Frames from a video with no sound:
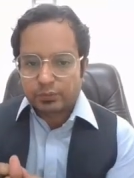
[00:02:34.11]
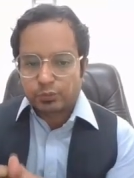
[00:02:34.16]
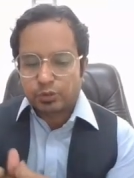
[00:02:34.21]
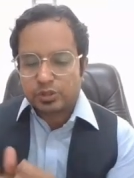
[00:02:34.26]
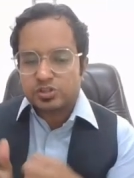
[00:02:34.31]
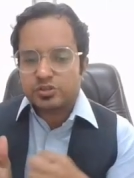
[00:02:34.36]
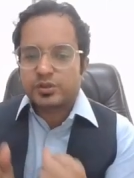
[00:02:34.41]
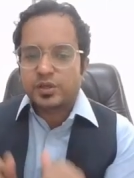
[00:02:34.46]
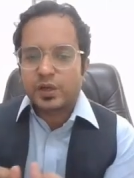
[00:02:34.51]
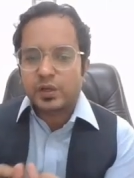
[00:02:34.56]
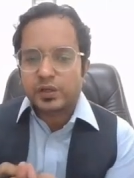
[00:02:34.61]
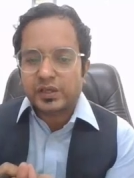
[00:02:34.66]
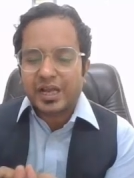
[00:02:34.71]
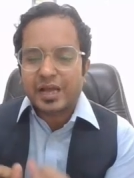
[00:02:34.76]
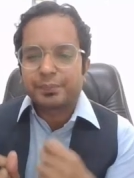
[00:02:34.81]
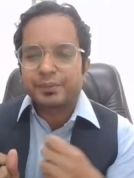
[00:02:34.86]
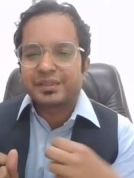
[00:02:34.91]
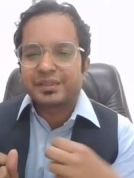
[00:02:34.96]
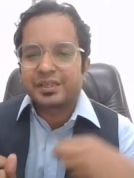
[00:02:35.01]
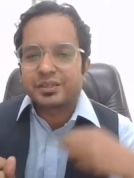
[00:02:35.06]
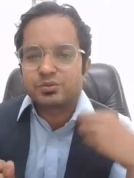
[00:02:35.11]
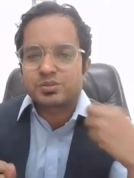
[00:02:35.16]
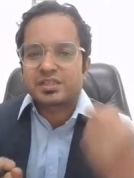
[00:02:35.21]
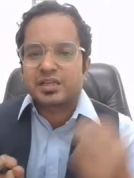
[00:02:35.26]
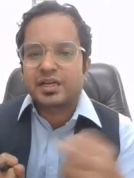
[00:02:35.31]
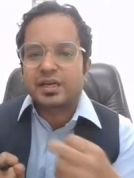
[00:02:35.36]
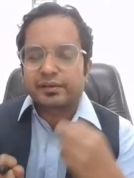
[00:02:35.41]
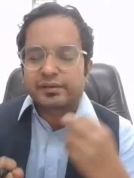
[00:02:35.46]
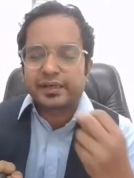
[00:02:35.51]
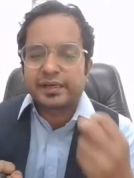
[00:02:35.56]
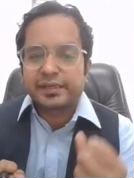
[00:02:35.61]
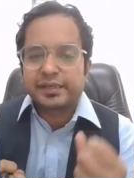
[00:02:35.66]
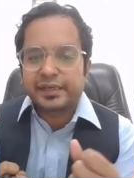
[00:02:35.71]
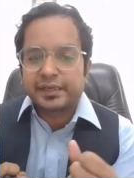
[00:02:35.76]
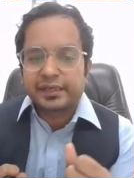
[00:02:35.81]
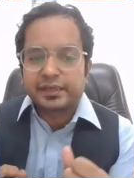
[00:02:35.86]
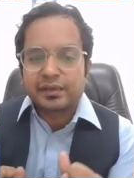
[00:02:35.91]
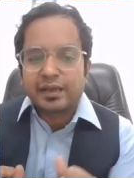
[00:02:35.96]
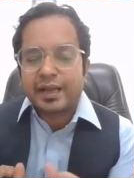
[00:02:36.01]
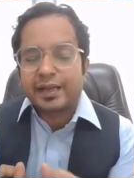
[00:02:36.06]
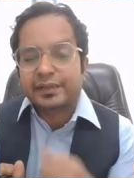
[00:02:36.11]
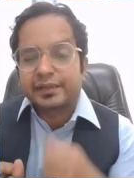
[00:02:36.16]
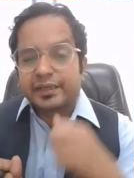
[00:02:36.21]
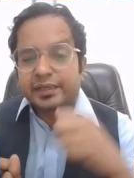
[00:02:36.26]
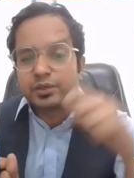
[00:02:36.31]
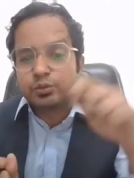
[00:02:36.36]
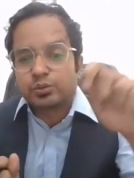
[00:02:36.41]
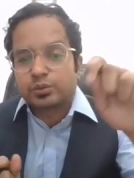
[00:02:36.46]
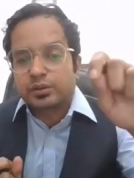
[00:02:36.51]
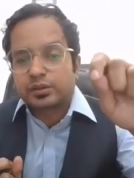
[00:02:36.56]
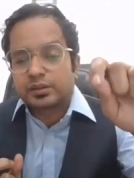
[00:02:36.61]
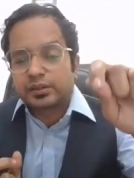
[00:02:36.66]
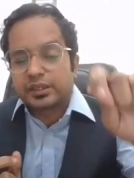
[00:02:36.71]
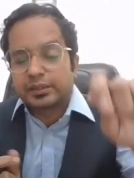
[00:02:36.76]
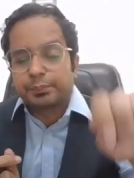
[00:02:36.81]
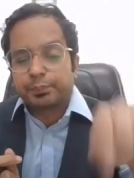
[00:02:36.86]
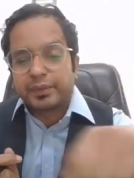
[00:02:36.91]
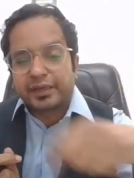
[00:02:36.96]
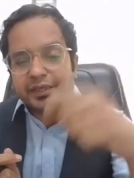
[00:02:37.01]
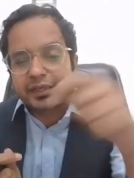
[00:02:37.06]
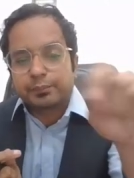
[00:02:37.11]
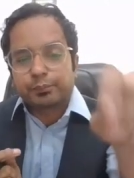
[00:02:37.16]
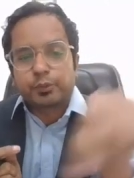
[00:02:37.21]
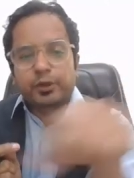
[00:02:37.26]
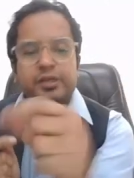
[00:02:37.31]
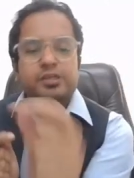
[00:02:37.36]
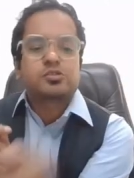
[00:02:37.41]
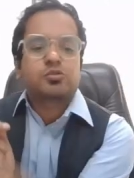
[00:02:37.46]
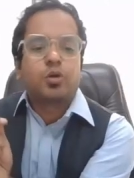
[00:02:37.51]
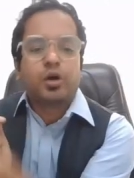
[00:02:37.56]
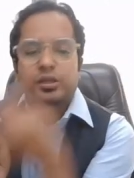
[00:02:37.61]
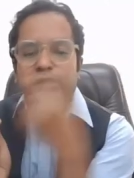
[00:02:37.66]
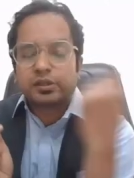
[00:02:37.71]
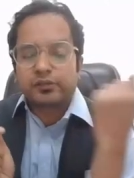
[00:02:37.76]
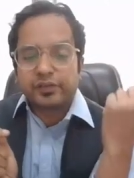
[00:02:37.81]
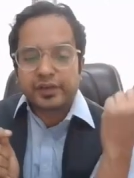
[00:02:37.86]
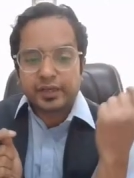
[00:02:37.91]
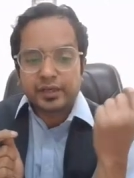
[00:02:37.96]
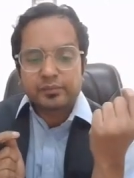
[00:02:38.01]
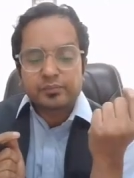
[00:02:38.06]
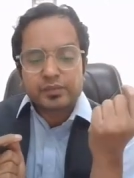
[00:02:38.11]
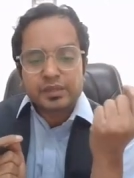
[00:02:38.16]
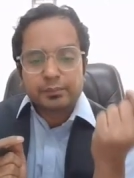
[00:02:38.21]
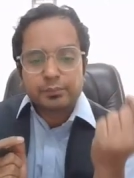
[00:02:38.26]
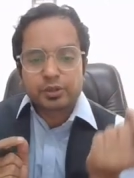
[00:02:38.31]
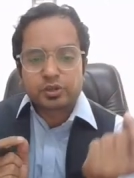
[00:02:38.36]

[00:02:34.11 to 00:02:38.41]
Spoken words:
What should not happen that you start writing and then you keep making points on the way,